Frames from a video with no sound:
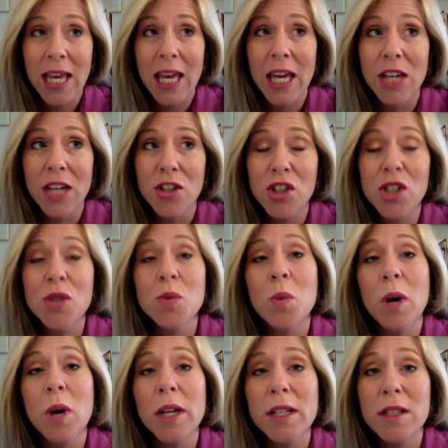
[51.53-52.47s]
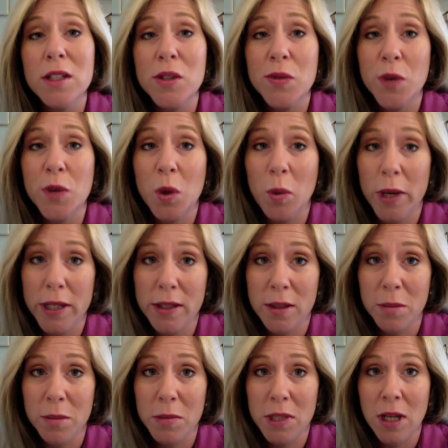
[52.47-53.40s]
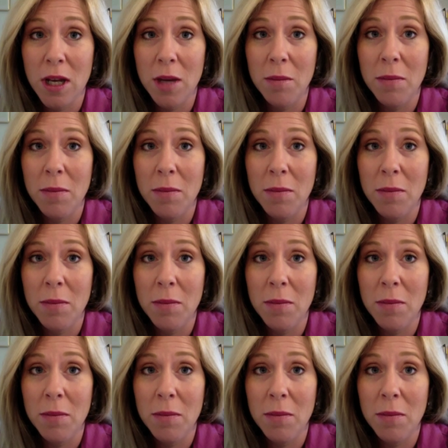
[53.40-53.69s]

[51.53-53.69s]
and she's wanted this for quite some time.